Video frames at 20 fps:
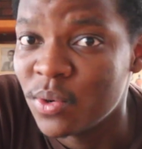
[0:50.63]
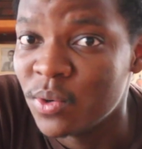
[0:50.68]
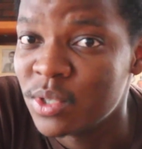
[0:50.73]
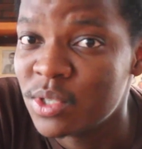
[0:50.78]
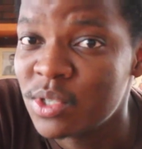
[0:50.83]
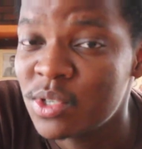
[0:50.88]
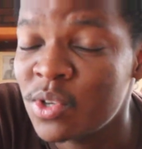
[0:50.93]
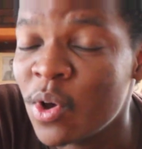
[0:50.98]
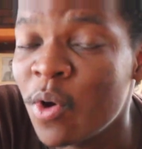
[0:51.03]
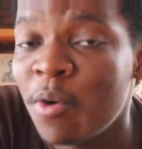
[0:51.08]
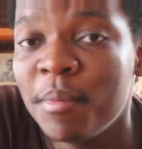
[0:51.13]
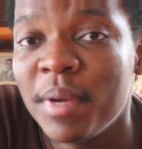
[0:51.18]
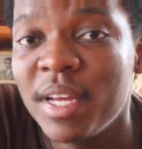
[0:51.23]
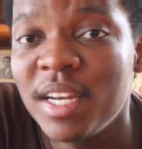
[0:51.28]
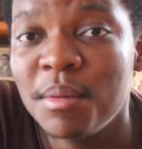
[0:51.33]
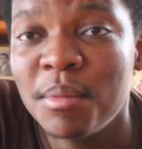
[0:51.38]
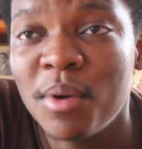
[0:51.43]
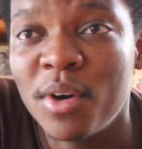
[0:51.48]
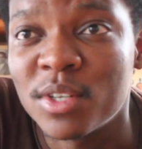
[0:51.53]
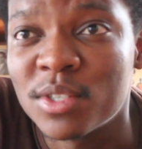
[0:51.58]
so
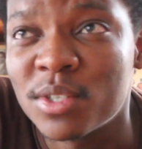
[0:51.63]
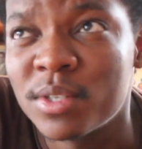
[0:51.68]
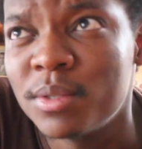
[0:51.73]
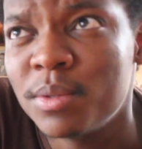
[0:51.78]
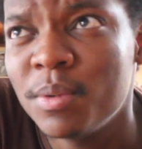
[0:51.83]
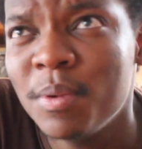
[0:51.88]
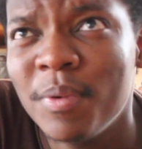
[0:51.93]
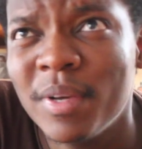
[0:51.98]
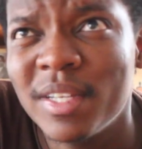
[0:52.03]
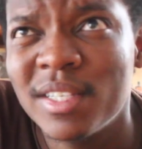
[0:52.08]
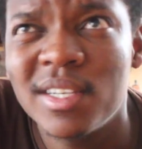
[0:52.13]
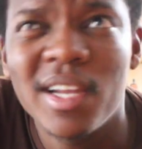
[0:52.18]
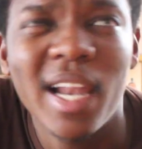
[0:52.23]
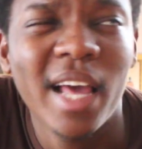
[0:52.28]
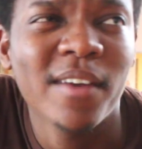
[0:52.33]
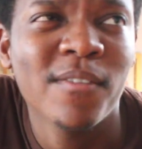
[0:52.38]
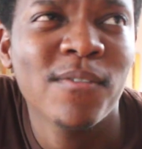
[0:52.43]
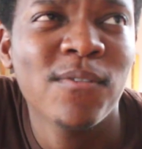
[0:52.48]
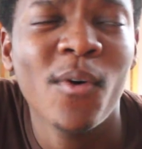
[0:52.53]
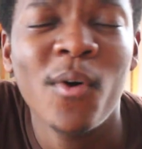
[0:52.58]
many malls because we went to
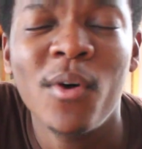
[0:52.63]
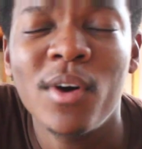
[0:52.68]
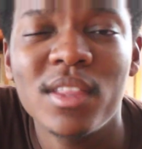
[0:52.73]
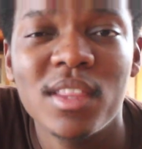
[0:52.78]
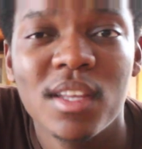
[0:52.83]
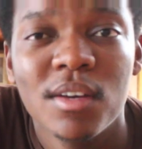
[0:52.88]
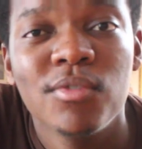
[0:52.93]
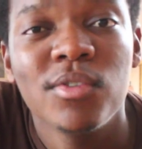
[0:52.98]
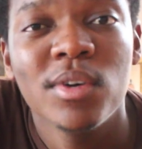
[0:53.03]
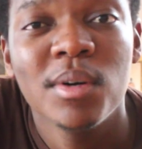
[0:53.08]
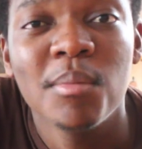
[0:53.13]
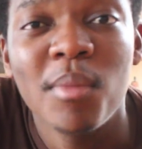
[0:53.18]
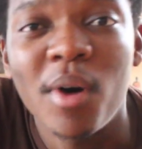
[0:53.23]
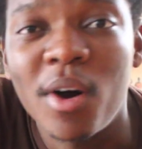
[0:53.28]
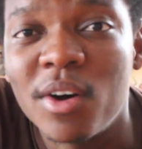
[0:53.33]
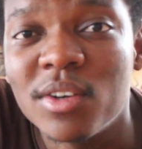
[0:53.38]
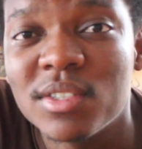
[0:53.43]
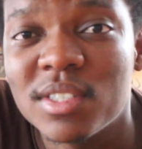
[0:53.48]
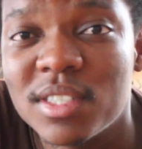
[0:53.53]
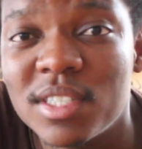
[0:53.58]
like four different
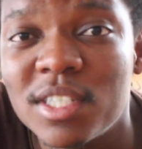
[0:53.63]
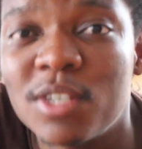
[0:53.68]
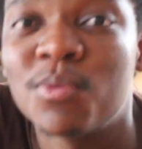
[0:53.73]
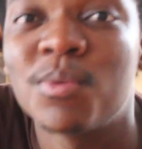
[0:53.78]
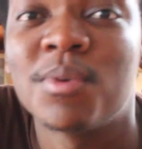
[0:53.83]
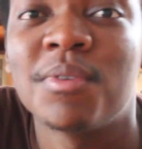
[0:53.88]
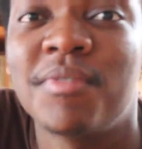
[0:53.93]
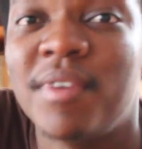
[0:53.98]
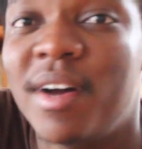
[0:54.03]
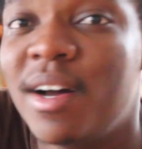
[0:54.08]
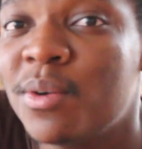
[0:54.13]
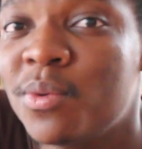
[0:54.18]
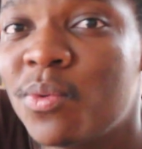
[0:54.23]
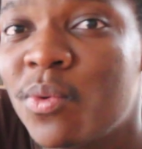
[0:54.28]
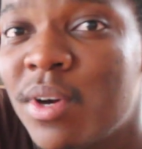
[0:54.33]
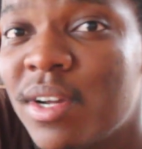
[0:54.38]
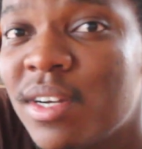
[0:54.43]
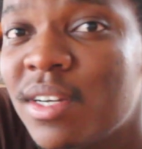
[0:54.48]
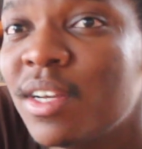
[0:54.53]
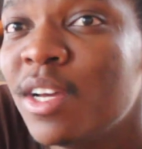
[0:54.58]
malls until we found
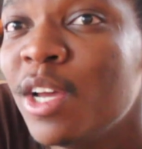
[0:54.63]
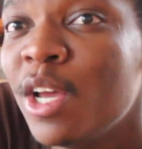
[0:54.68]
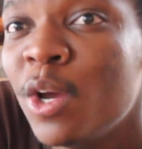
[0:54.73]
one